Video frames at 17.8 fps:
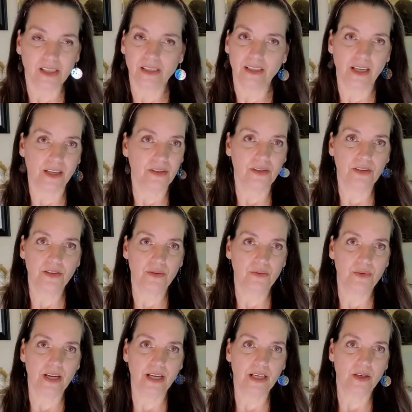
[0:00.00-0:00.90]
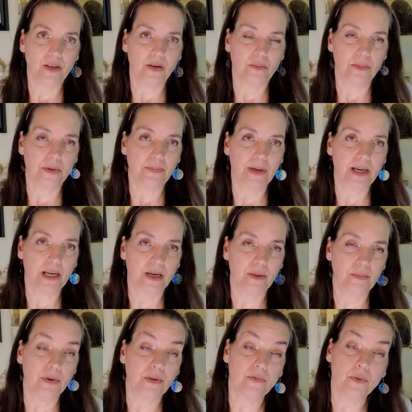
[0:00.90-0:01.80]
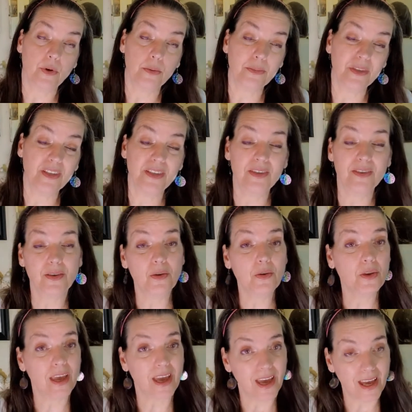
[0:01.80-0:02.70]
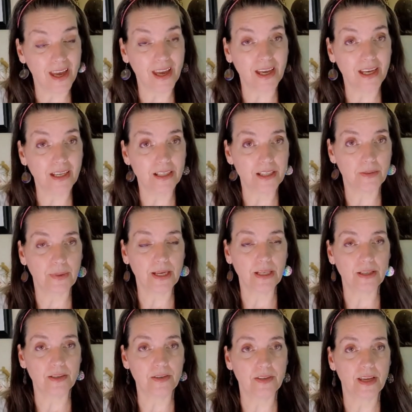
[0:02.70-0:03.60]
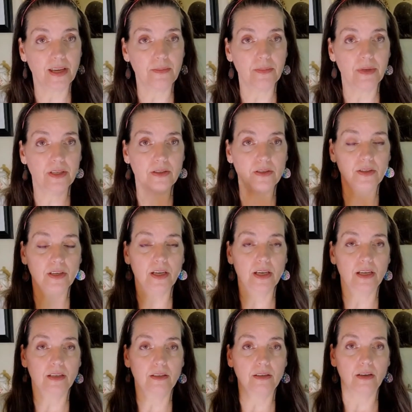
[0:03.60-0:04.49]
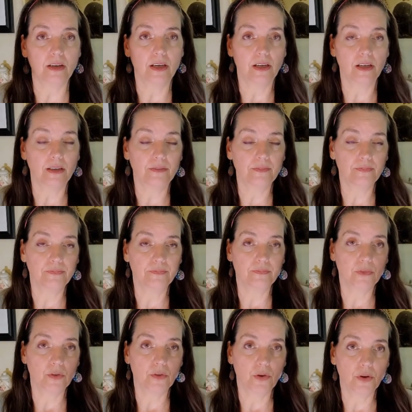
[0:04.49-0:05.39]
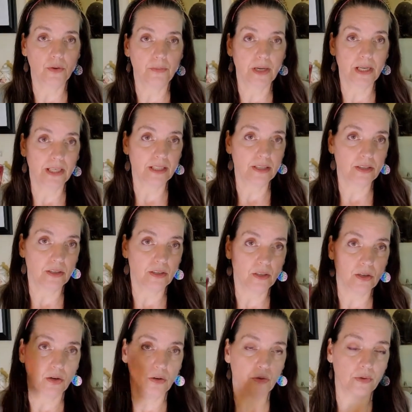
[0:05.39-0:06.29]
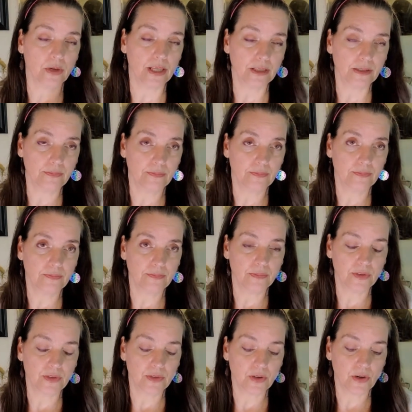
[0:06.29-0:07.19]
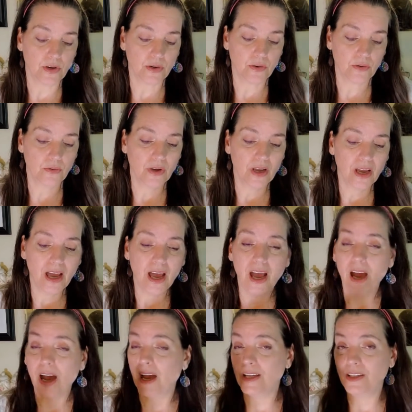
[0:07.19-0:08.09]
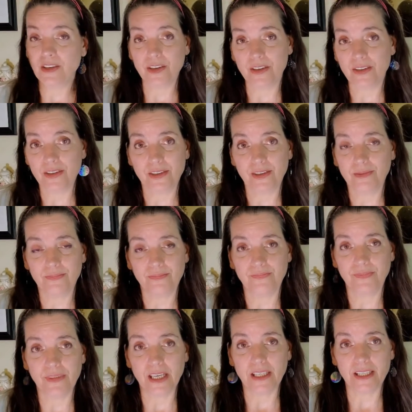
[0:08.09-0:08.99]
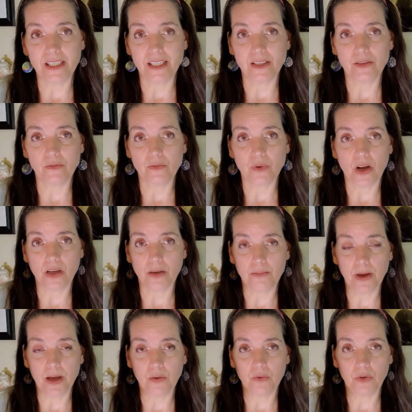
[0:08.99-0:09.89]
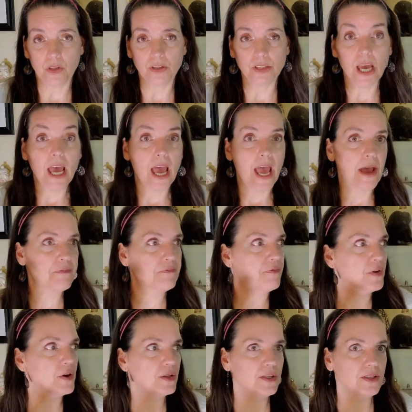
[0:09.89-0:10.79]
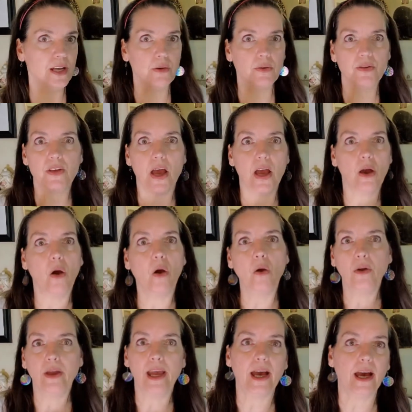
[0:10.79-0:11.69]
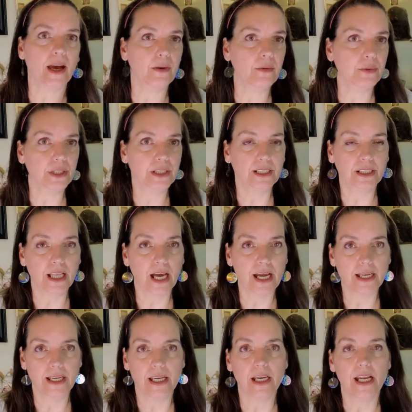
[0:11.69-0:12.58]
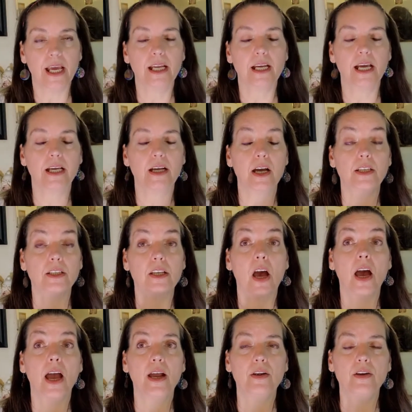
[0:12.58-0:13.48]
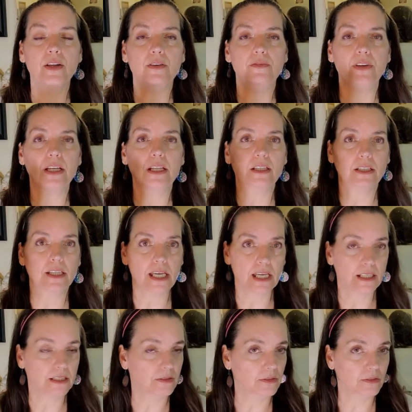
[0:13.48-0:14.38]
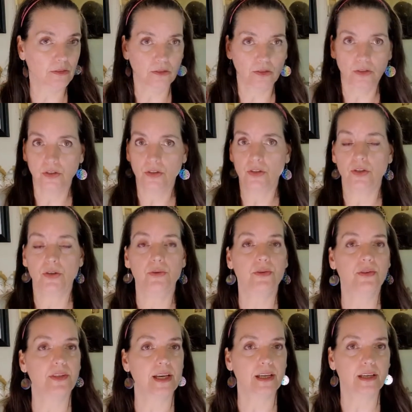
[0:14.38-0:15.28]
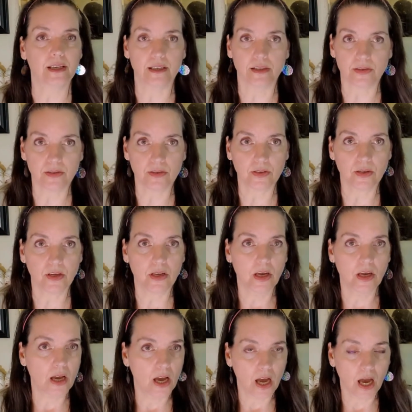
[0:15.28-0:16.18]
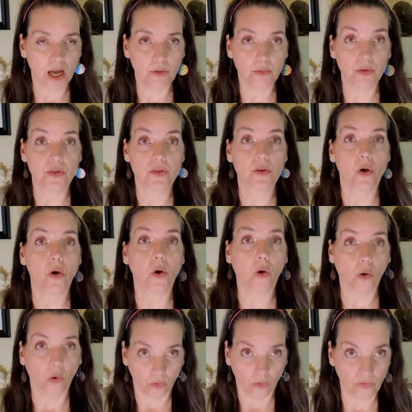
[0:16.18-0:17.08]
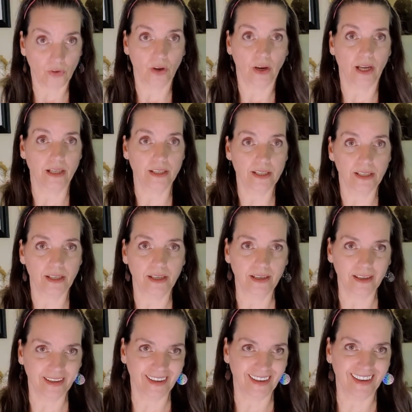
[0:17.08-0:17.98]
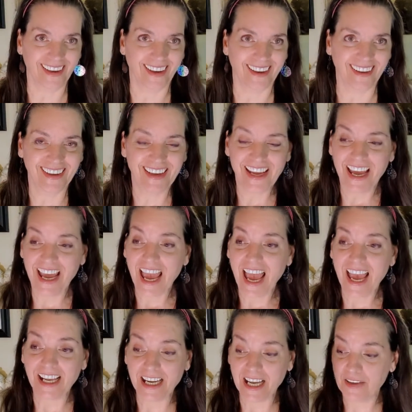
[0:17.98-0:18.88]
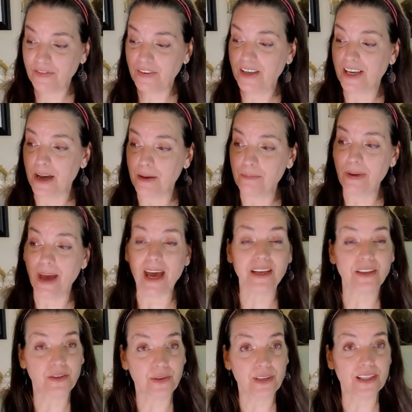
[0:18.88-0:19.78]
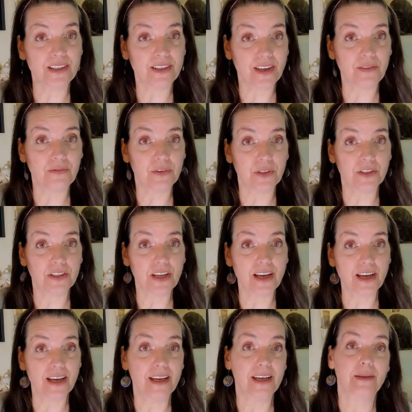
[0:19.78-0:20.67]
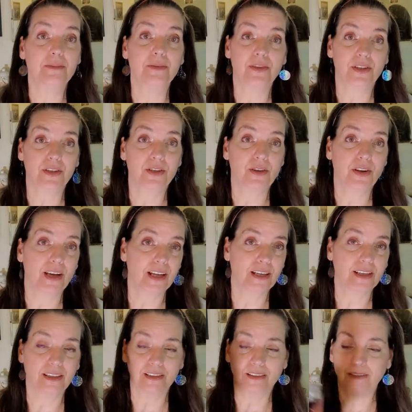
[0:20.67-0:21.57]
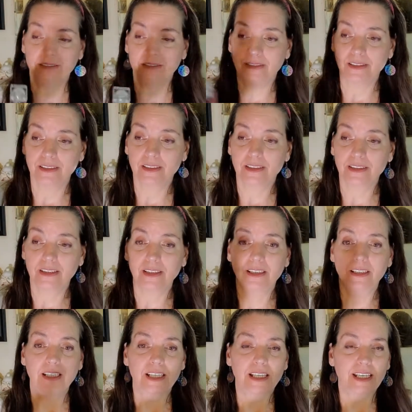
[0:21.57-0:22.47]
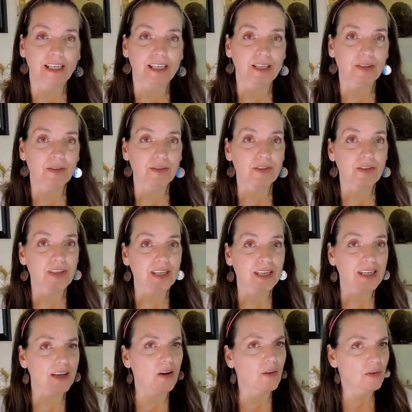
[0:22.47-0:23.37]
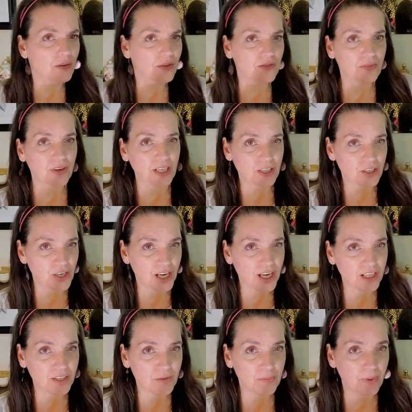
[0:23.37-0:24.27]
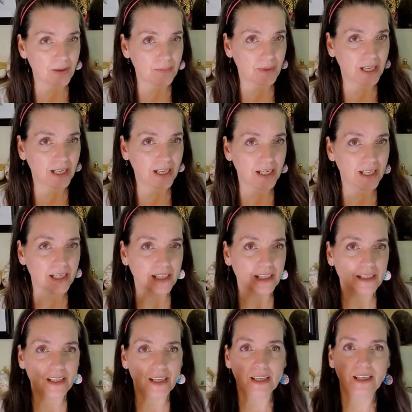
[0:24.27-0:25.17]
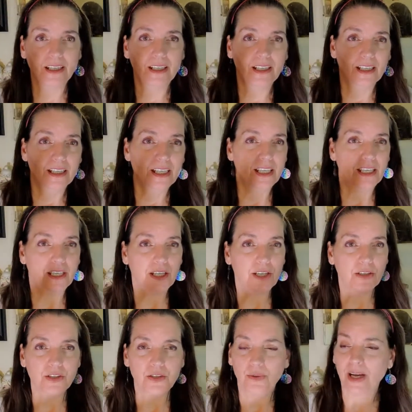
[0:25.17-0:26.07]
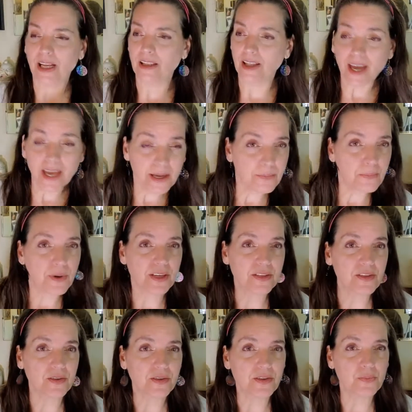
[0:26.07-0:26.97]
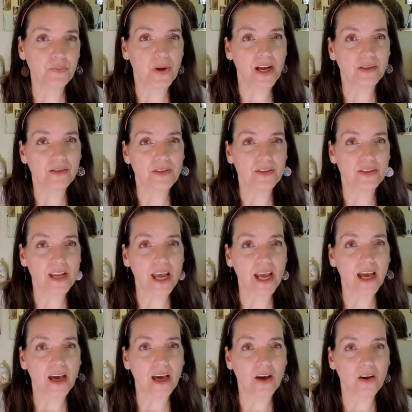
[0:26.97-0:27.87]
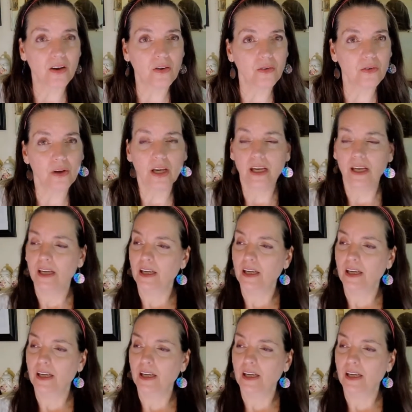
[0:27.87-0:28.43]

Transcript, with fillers: Nothing to write home about. Performance is okay. It's about the same as uh, uh, Gourmand Coquin. So I just... it didn't rock my world. At first I was like, oh yeah, I really like it. And I got tired of it in two seconds. I was over it. And I've come back to it several times to try to, you know, see, oh, have I changed my mind? You know, do I like Brussels sprouts now?